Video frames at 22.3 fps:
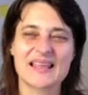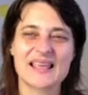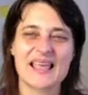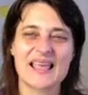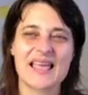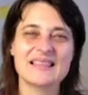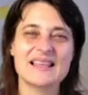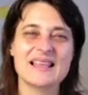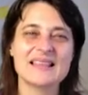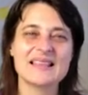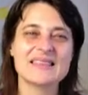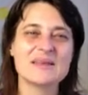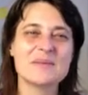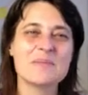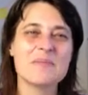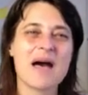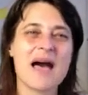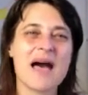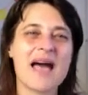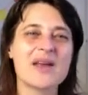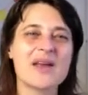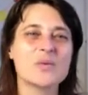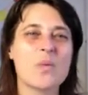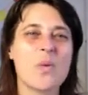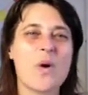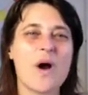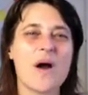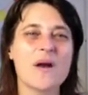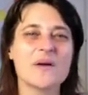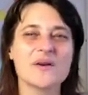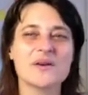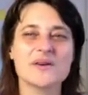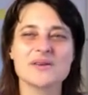And let the mind
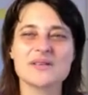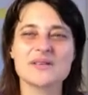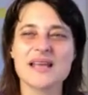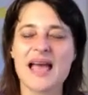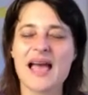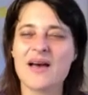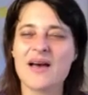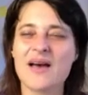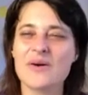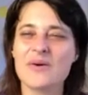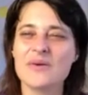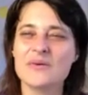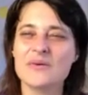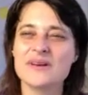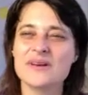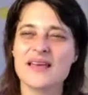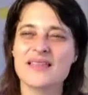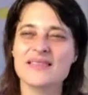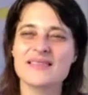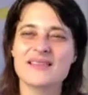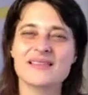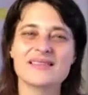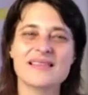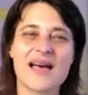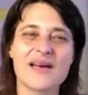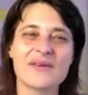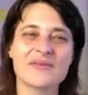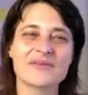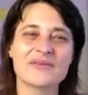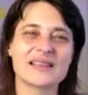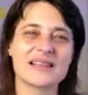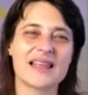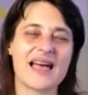wander down the
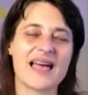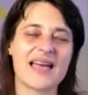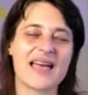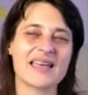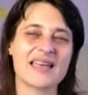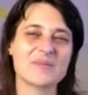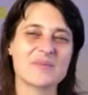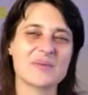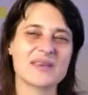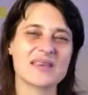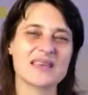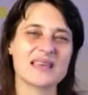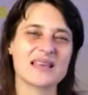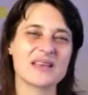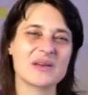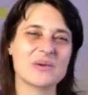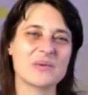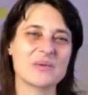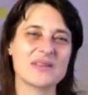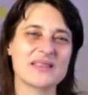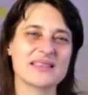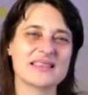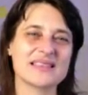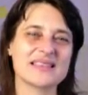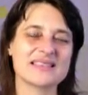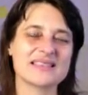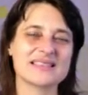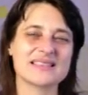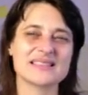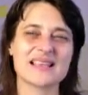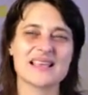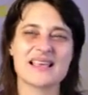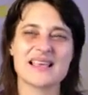left leg, beginning with
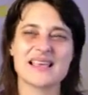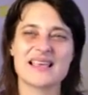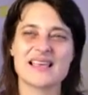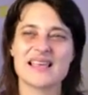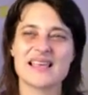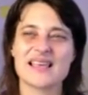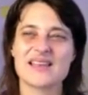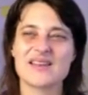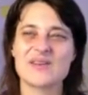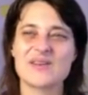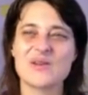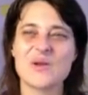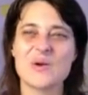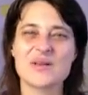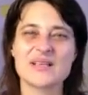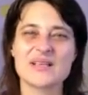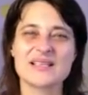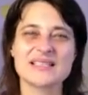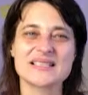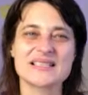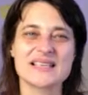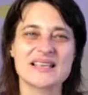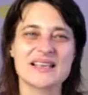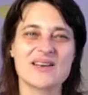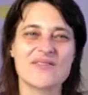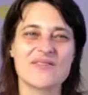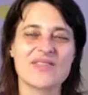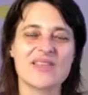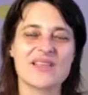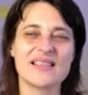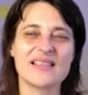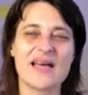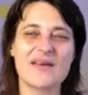this noticing of
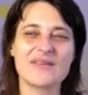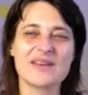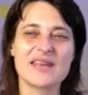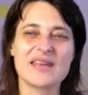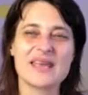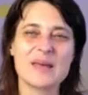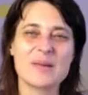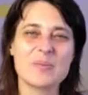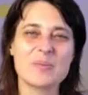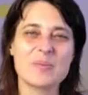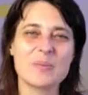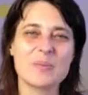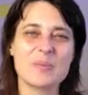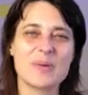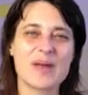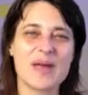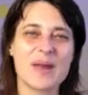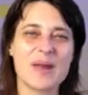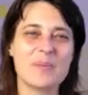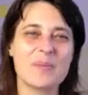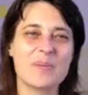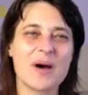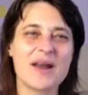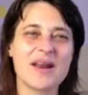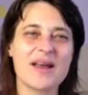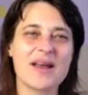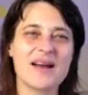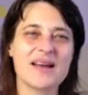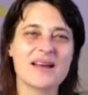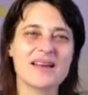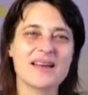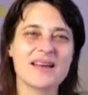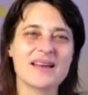the left hip and
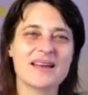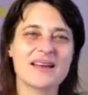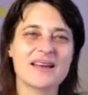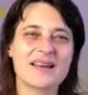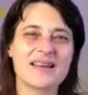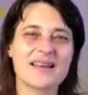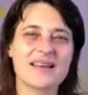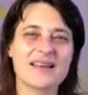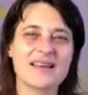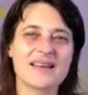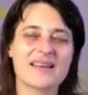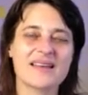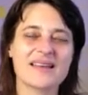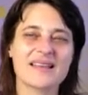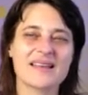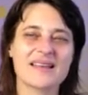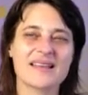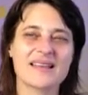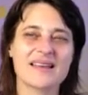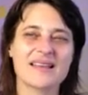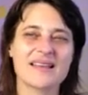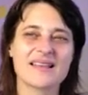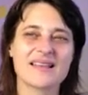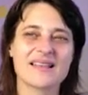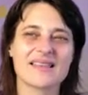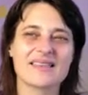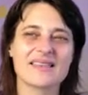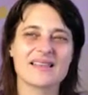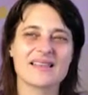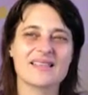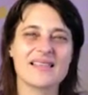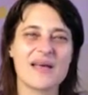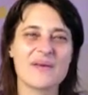buttock,
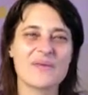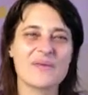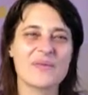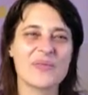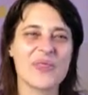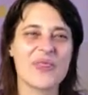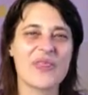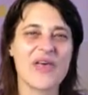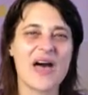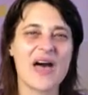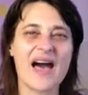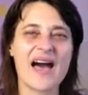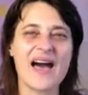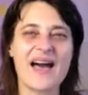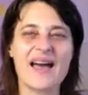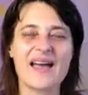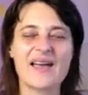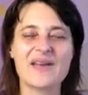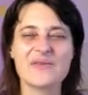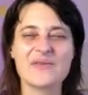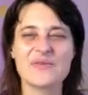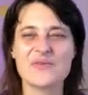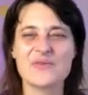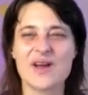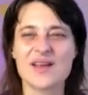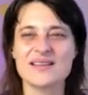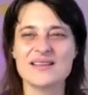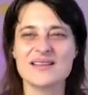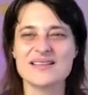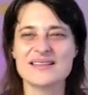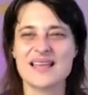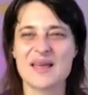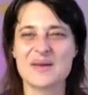the left thigh,
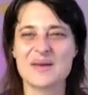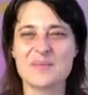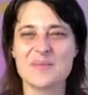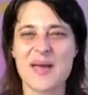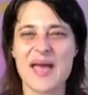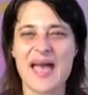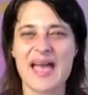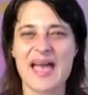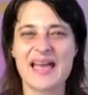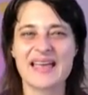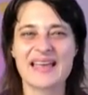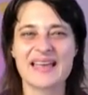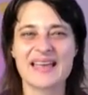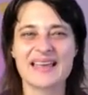front and back,